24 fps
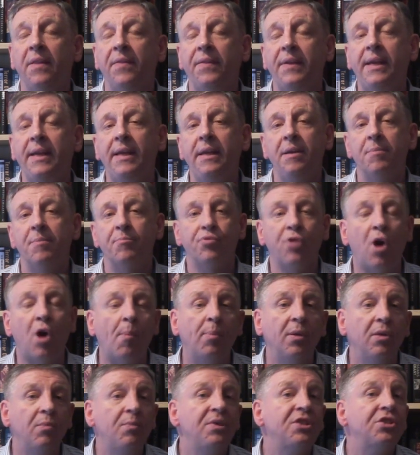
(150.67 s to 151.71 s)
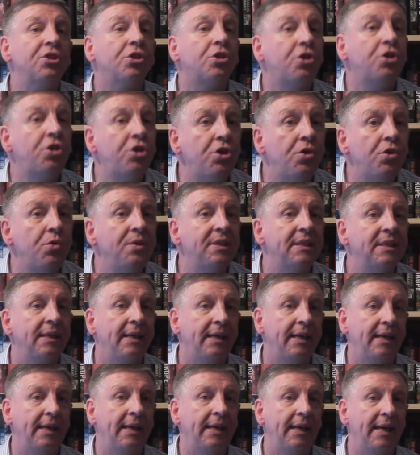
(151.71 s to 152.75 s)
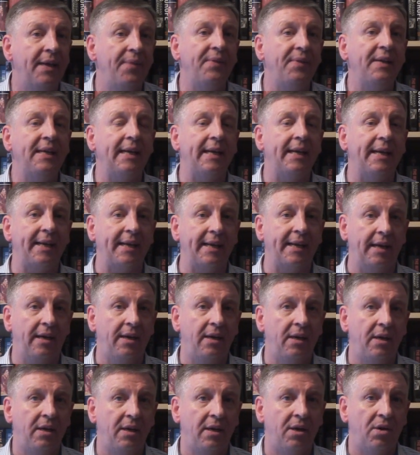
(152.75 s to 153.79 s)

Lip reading: the problem was acute in the area